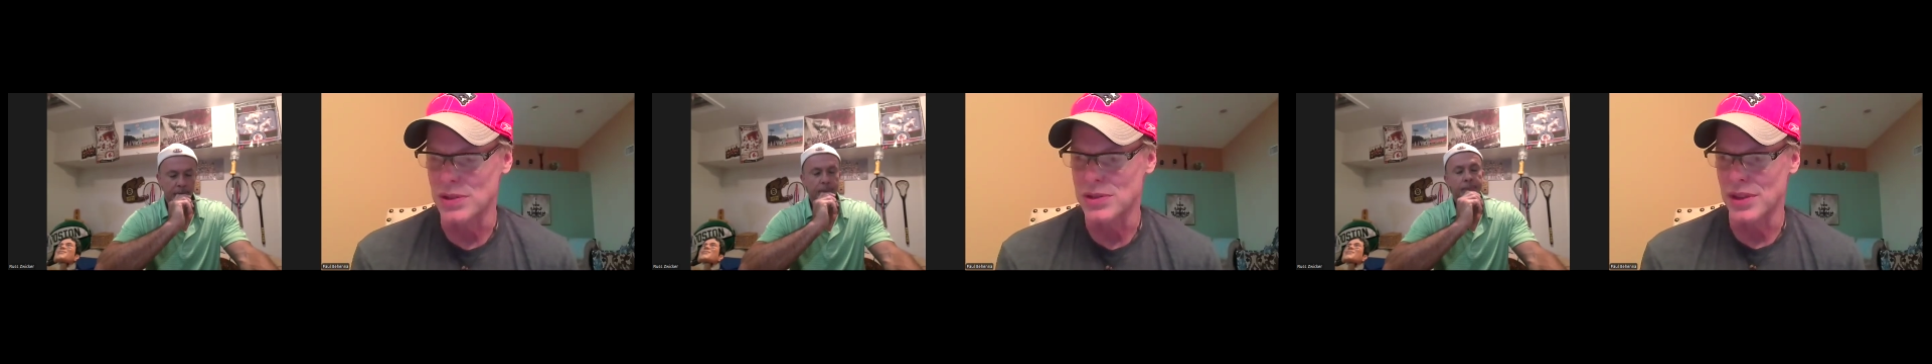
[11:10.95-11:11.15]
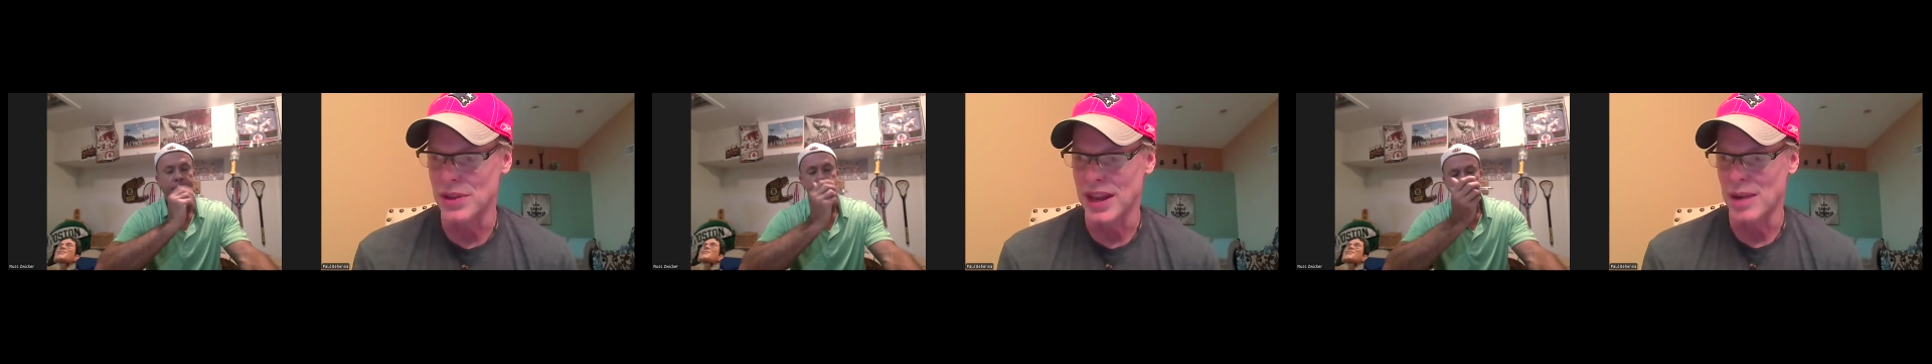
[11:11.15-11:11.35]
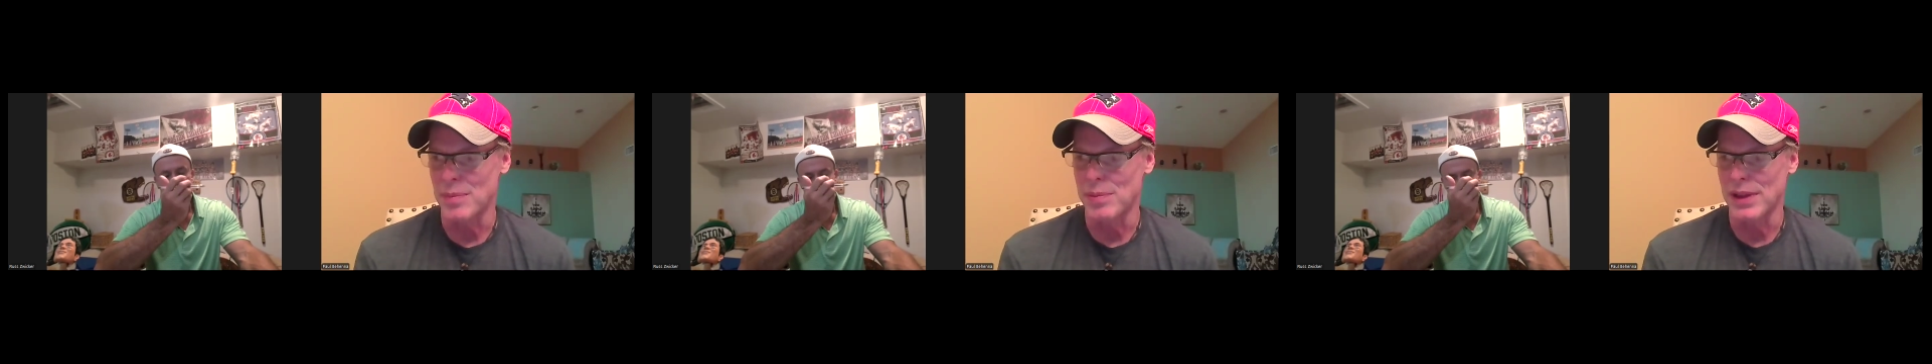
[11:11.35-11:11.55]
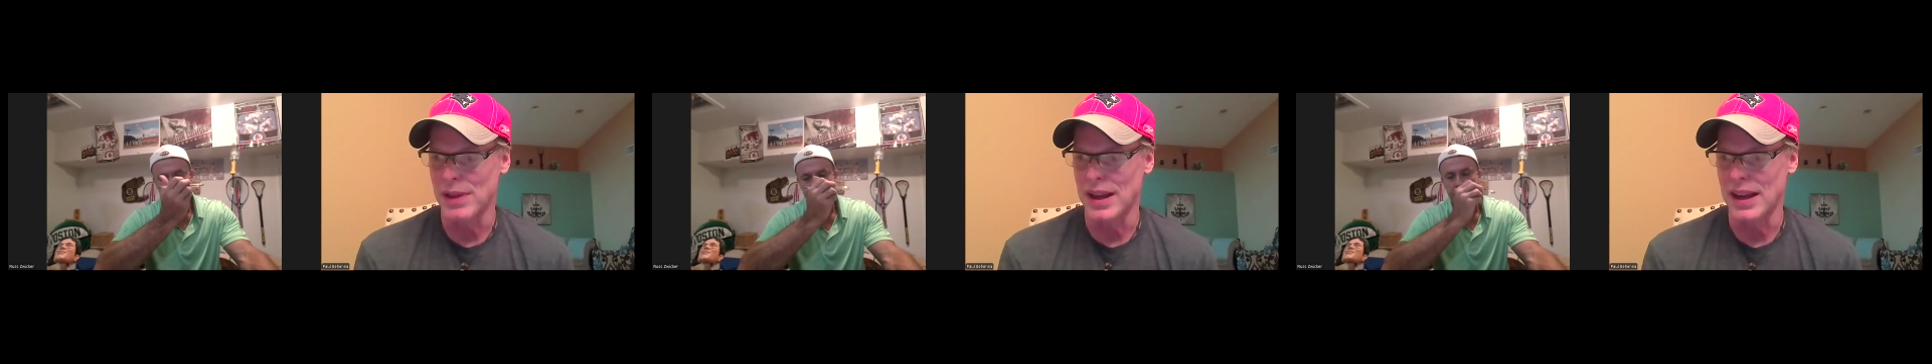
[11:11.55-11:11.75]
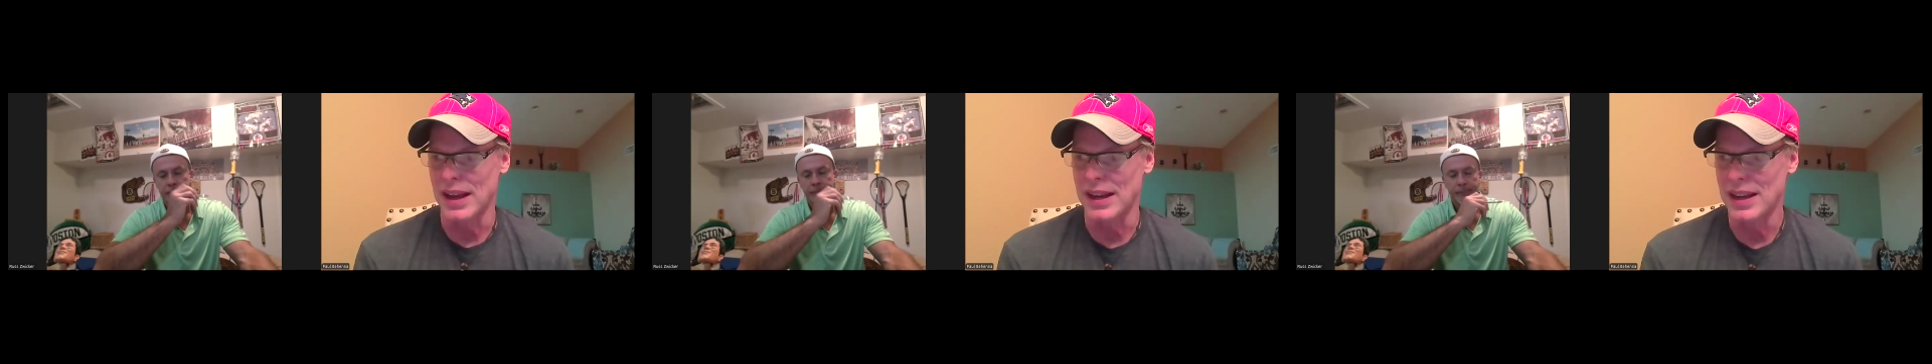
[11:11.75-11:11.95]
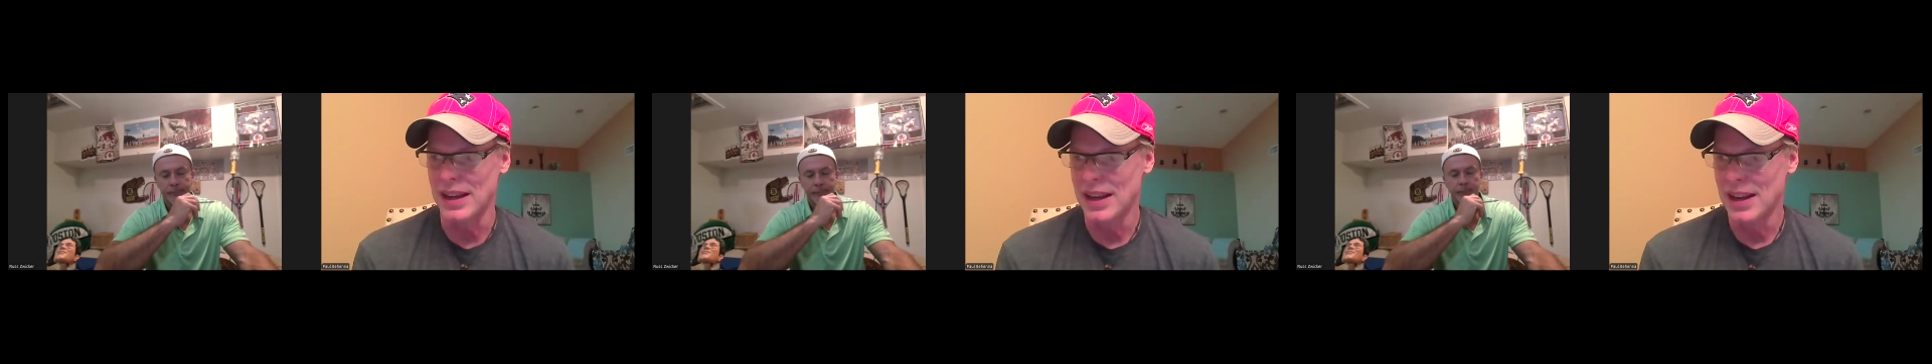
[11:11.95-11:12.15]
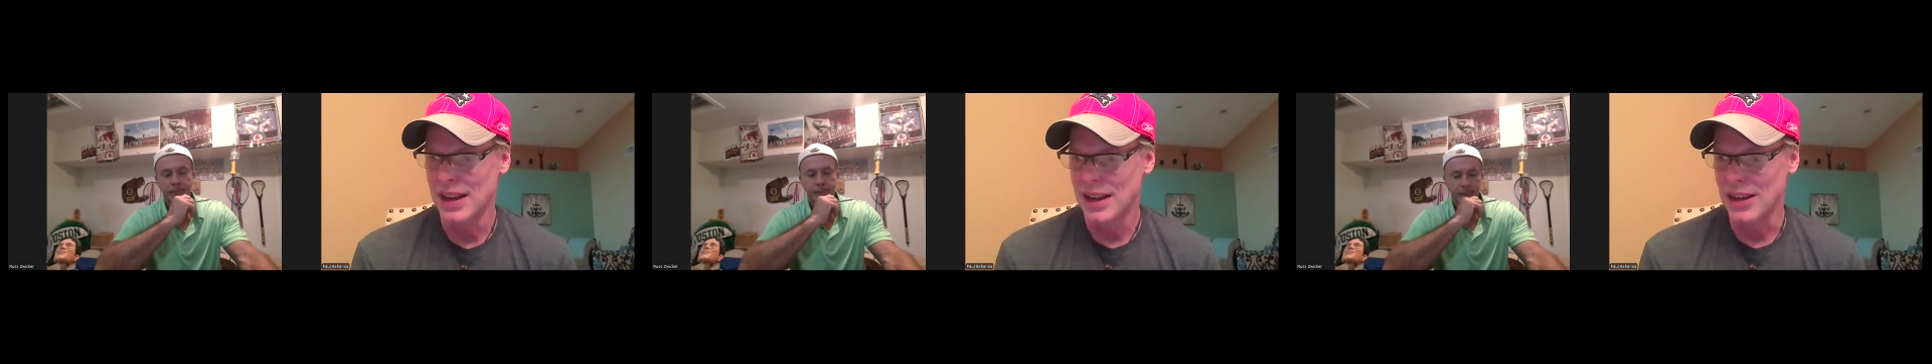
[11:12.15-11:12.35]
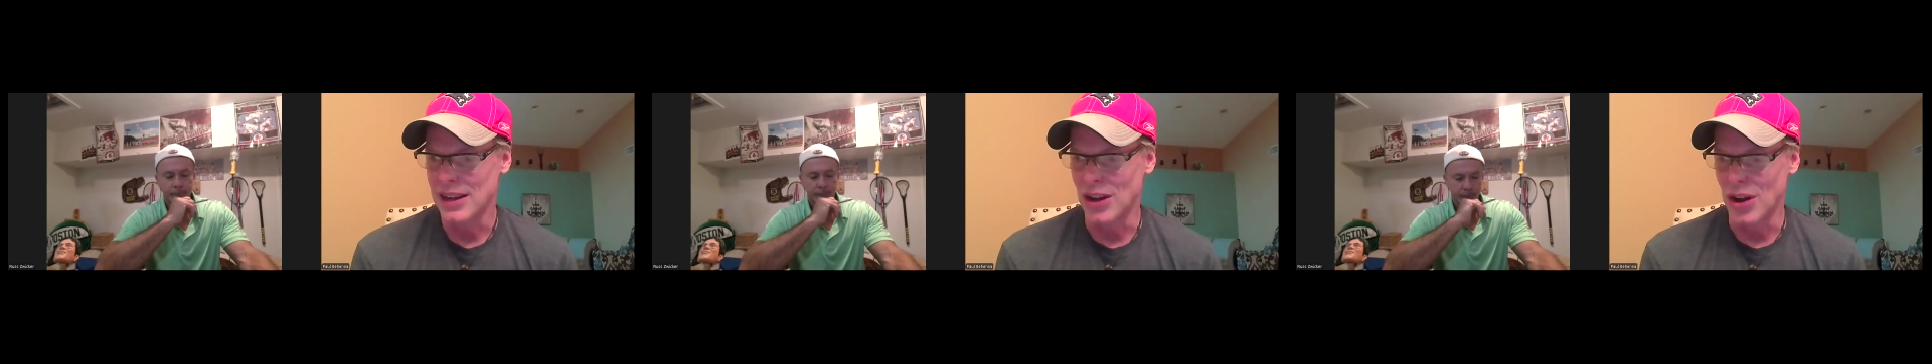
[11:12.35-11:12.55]
So they got to play,
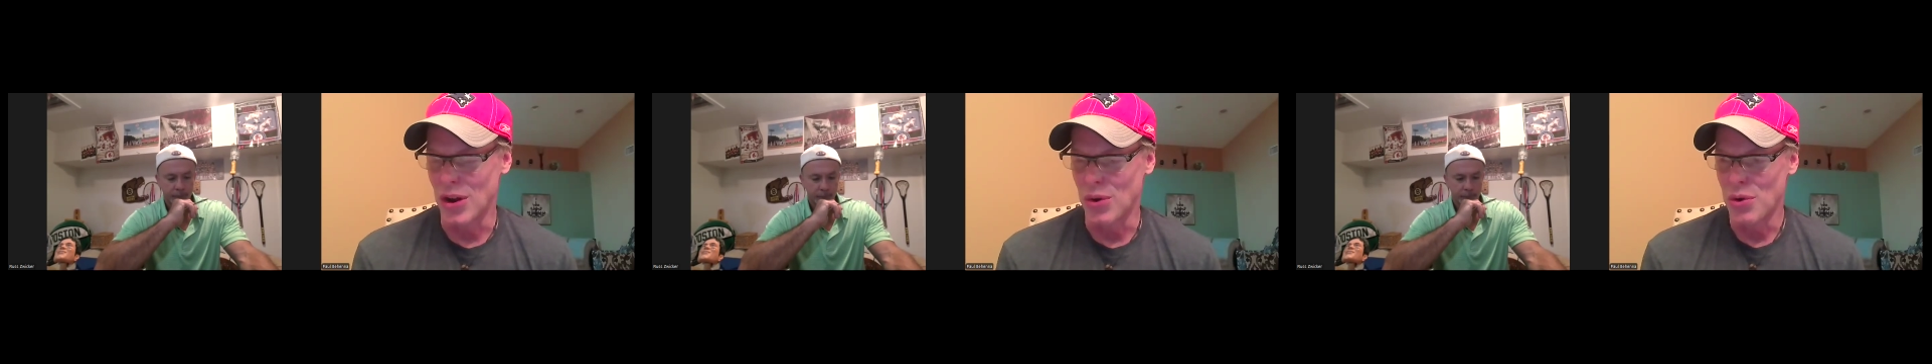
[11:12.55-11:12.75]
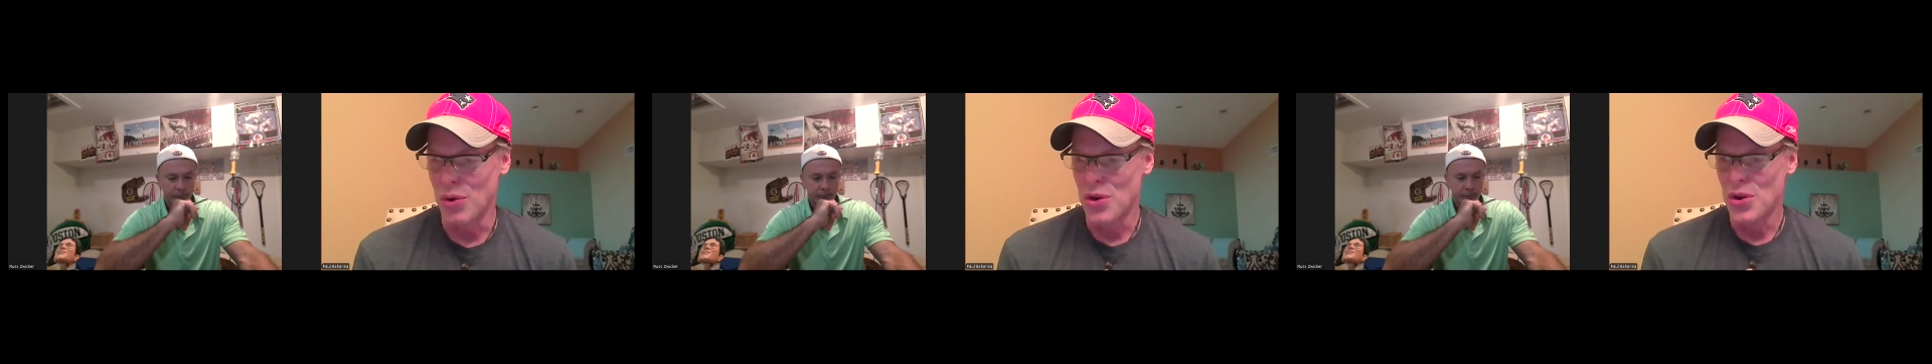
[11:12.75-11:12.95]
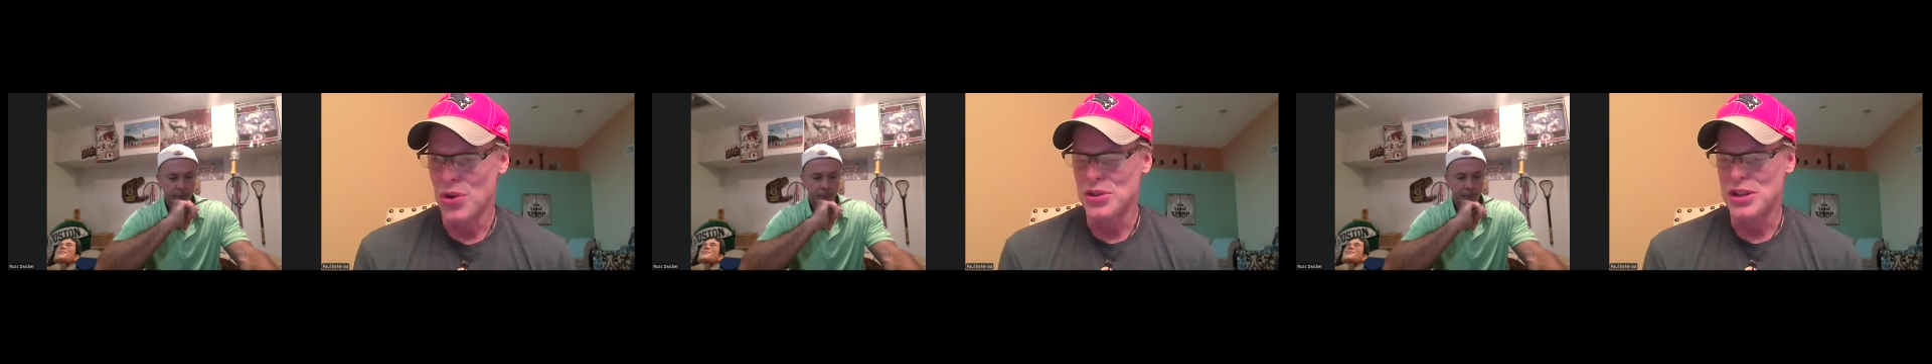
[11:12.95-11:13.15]
you know,